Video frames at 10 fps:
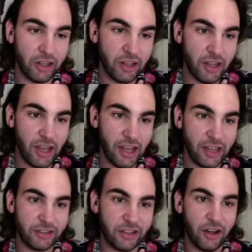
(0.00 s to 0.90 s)

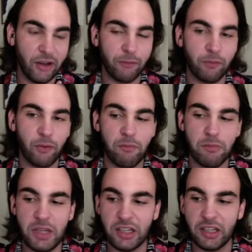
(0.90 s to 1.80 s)
And for
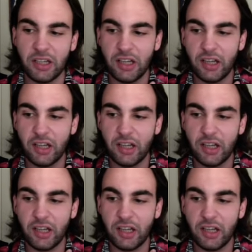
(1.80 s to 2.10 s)
me,